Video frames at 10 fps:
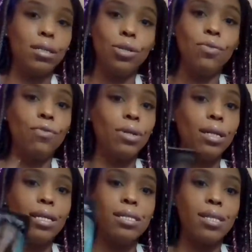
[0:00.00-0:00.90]
You've
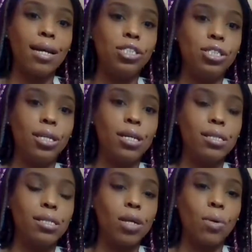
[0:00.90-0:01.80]
released that shit.
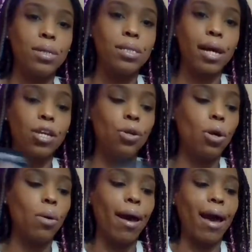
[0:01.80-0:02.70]
And so it's like you
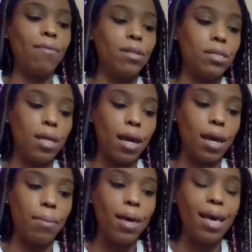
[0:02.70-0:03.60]
don't have the
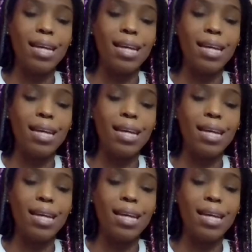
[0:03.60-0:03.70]
same,